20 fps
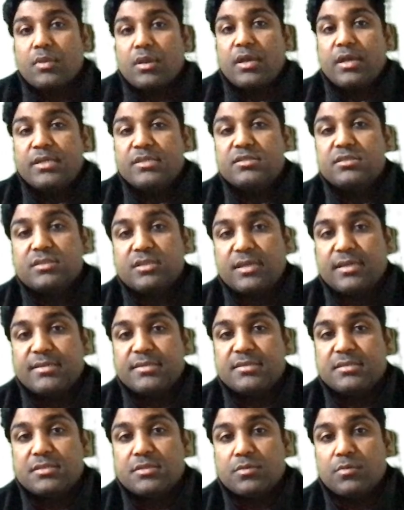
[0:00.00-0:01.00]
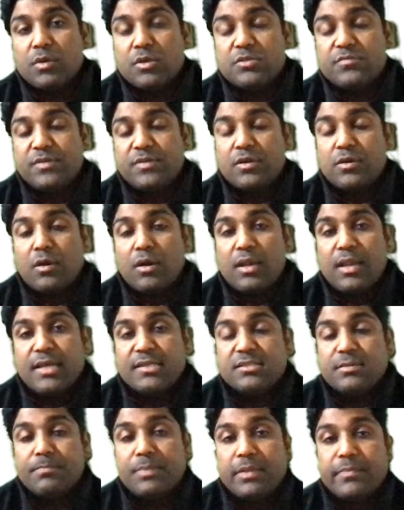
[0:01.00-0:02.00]
is what we call
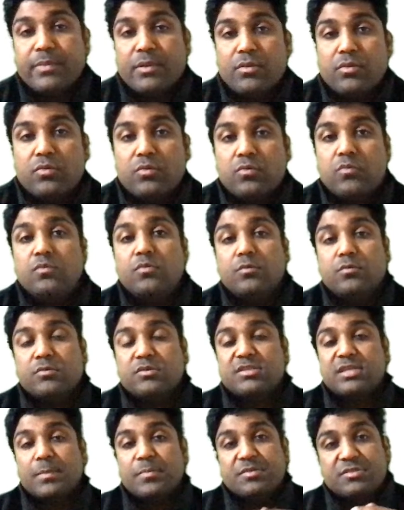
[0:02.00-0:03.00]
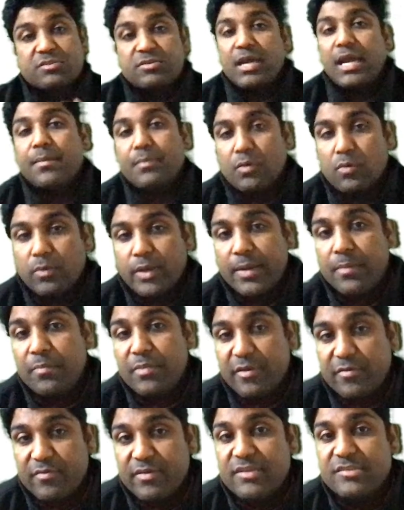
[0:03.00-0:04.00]
as the people who subscribe, who get
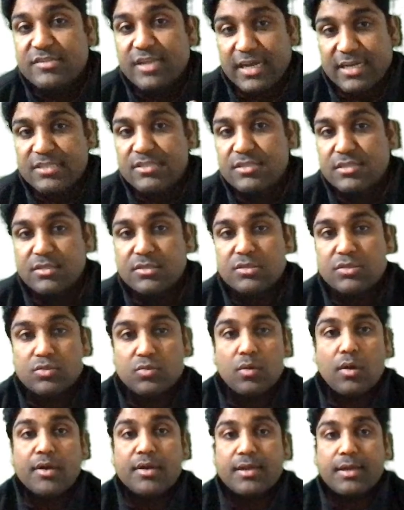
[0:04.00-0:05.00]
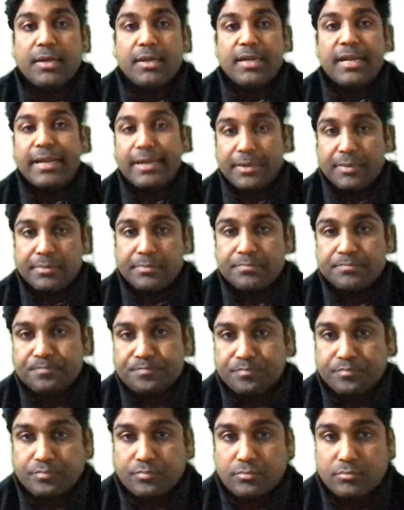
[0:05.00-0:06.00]
privileged access to our content,
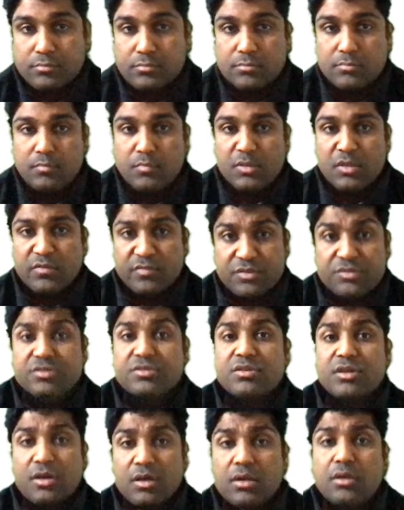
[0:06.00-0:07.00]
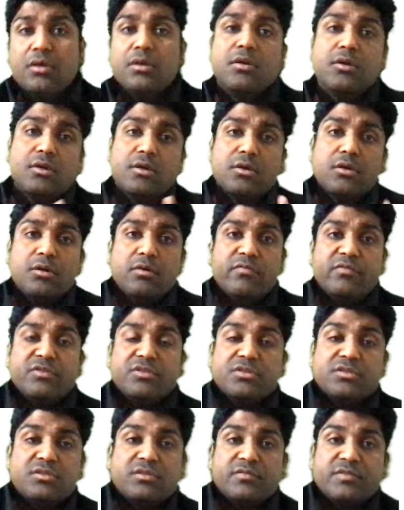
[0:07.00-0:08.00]
which is the which
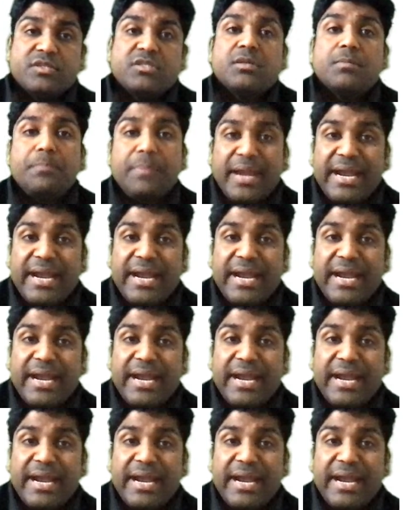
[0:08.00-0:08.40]
is a